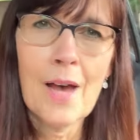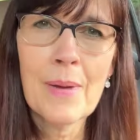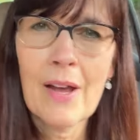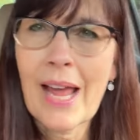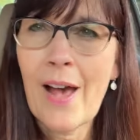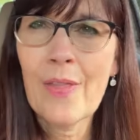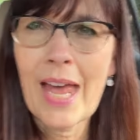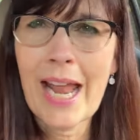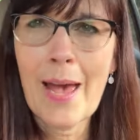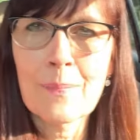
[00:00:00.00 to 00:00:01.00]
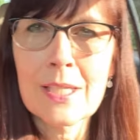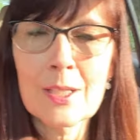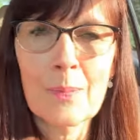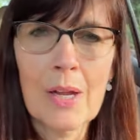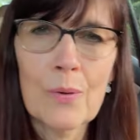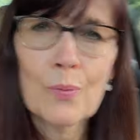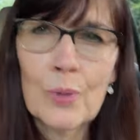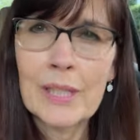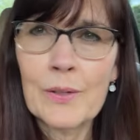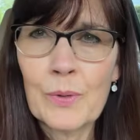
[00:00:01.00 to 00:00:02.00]
about how that happened, but
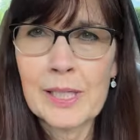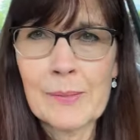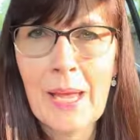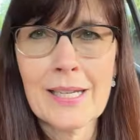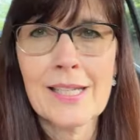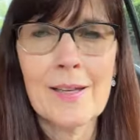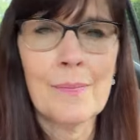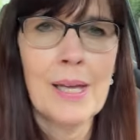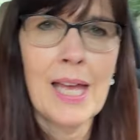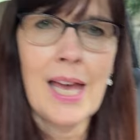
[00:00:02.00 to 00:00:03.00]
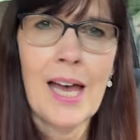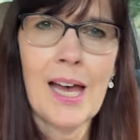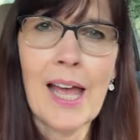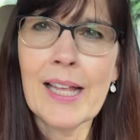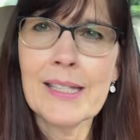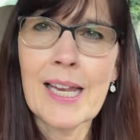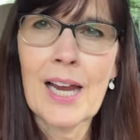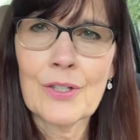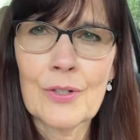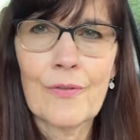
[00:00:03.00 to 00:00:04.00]
really respect him as an
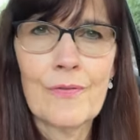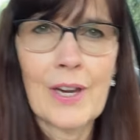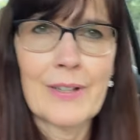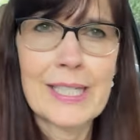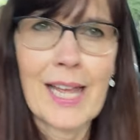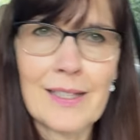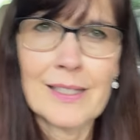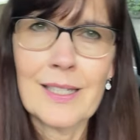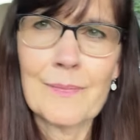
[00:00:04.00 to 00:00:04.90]
actor, very talented